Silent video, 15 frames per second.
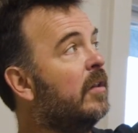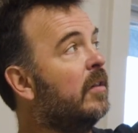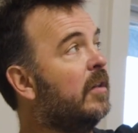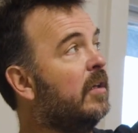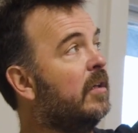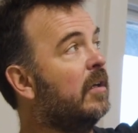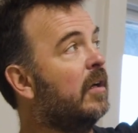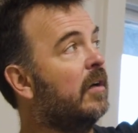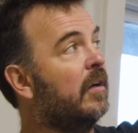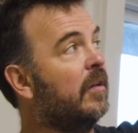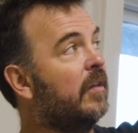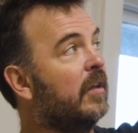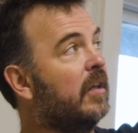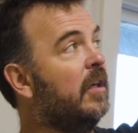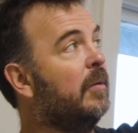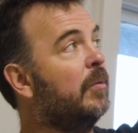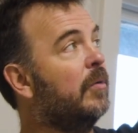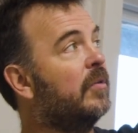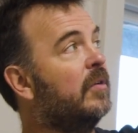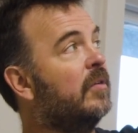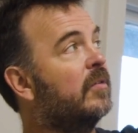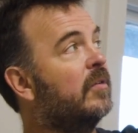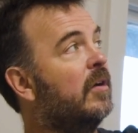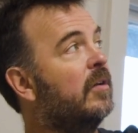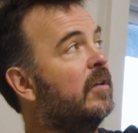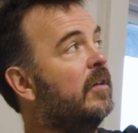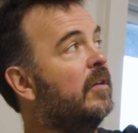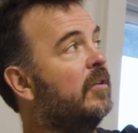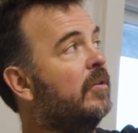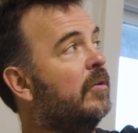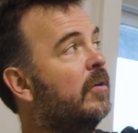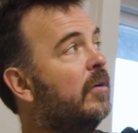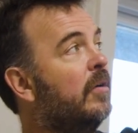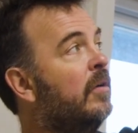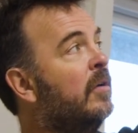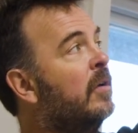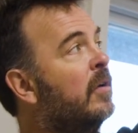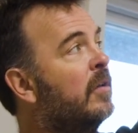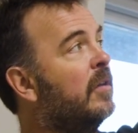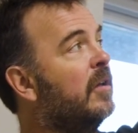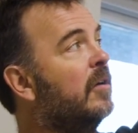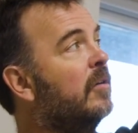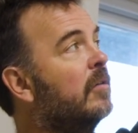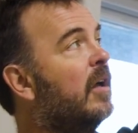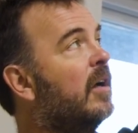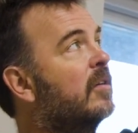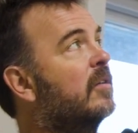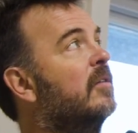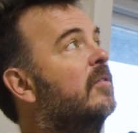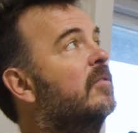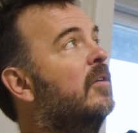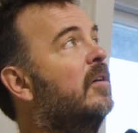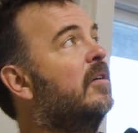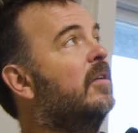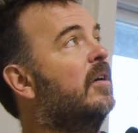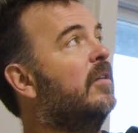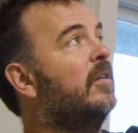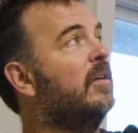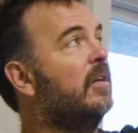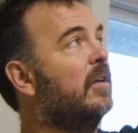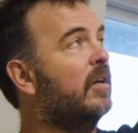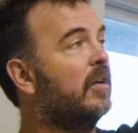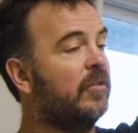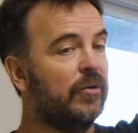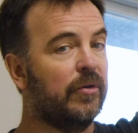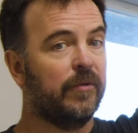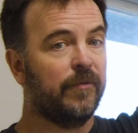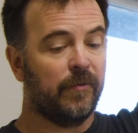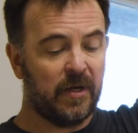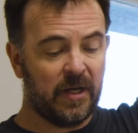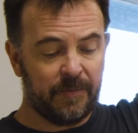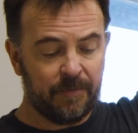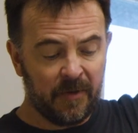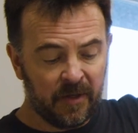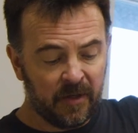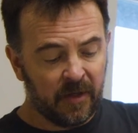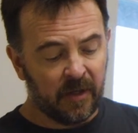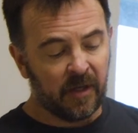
The keeper's installed on the door, the interlock's installed on the door frame,